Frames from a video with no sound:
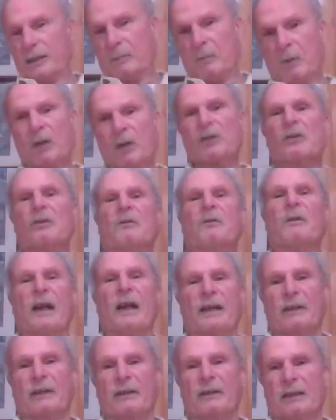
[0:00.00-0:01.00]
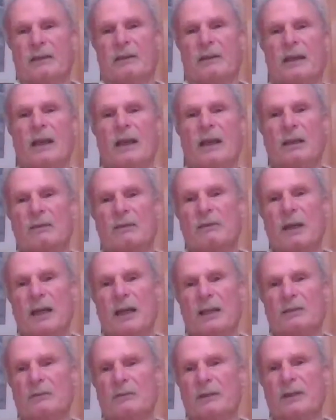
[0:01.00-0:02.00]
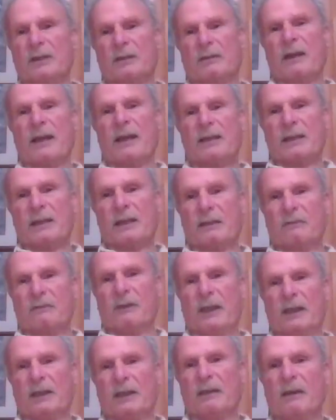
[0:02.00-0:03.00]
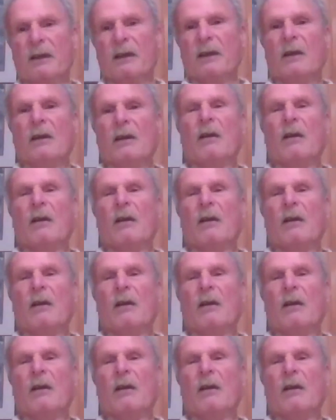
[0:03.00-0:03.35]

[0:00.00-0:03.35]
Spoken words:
Like the Marshall Fire there in Colorado was a grassland fire.